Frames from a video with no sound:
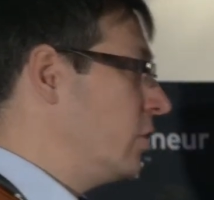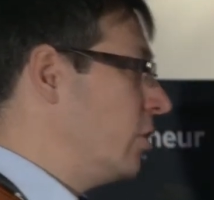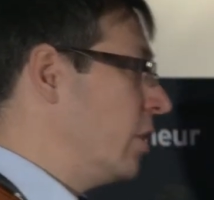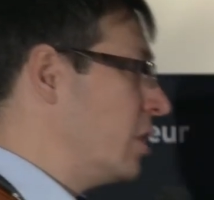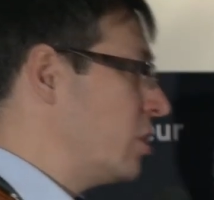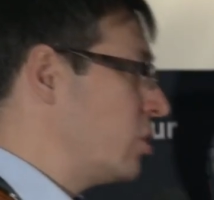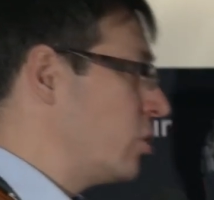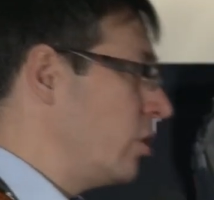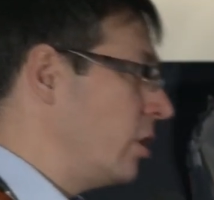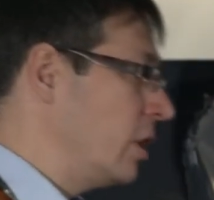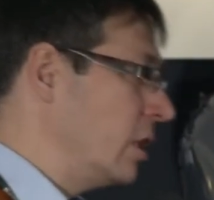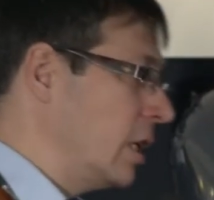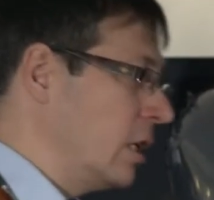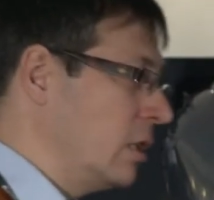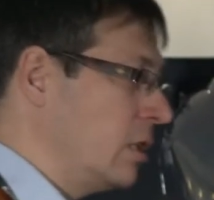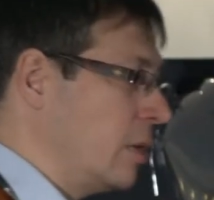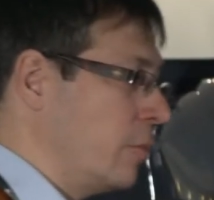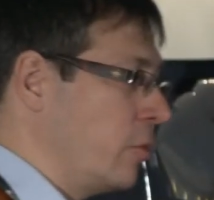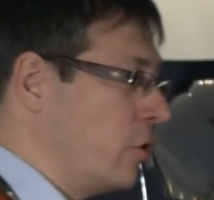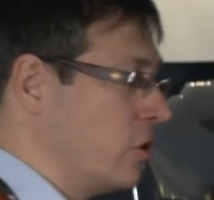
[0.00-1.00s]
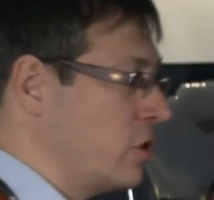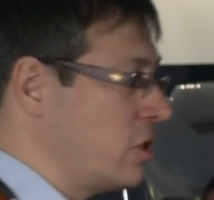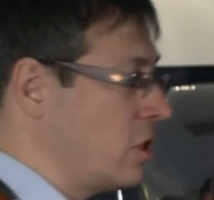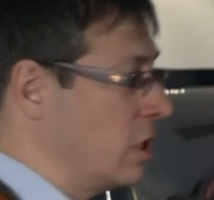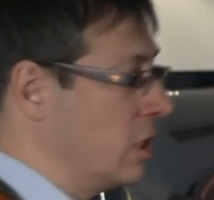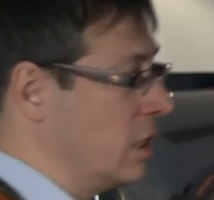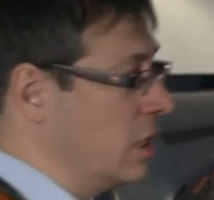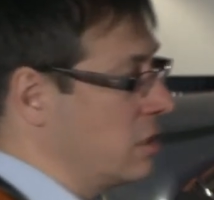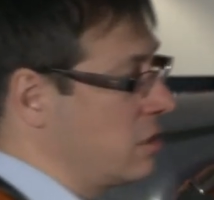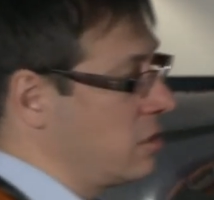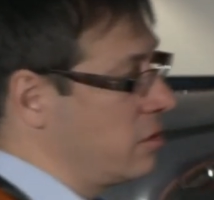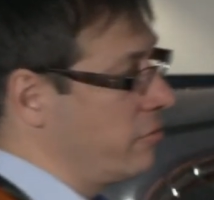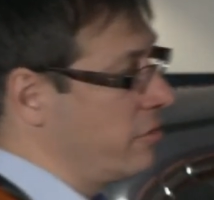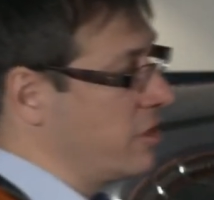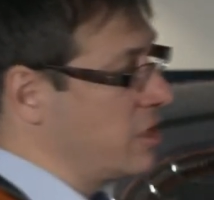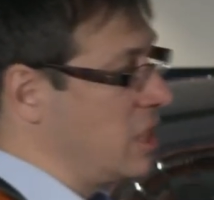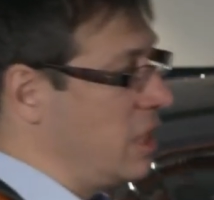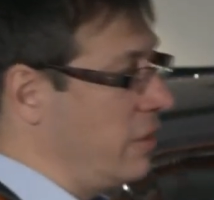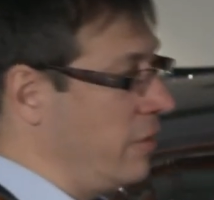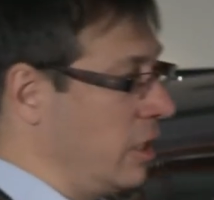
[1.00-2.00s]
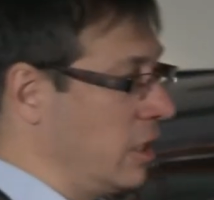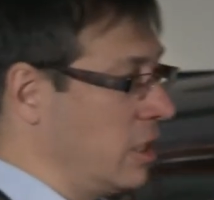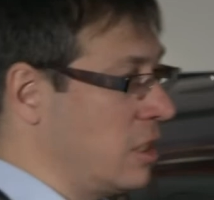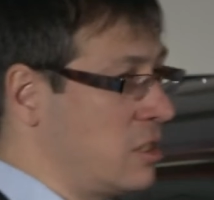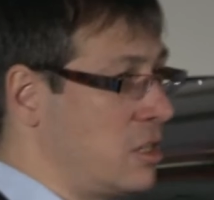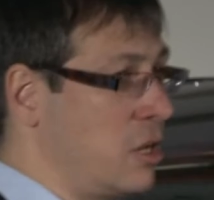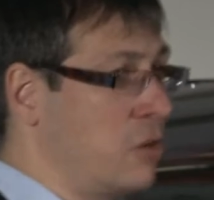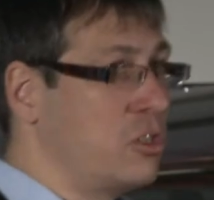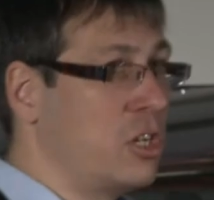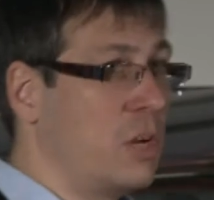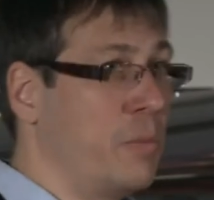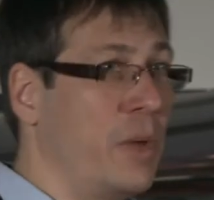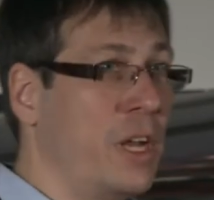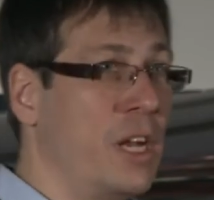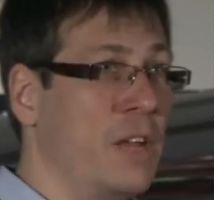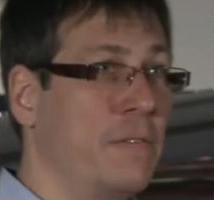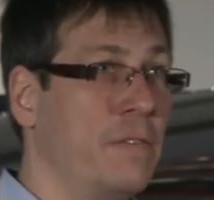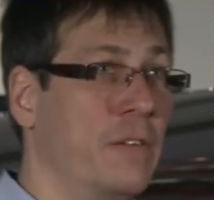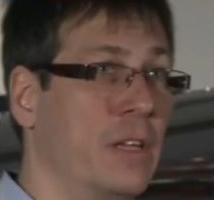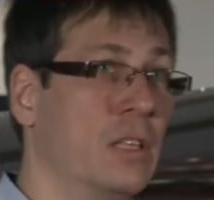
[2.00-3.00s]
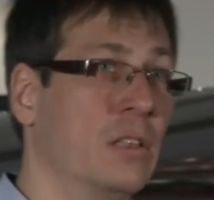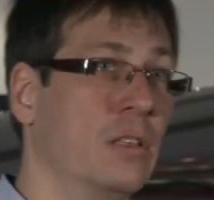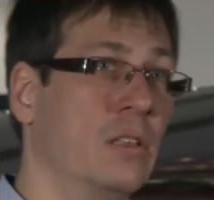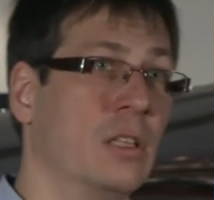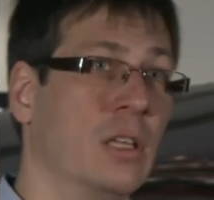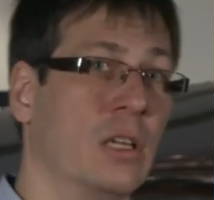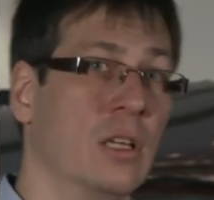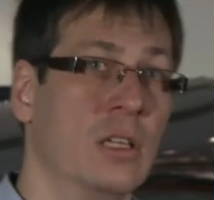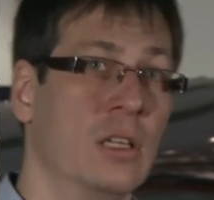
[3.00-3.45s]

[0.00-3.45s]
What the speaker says: to ensure that the person is receiving this social benefit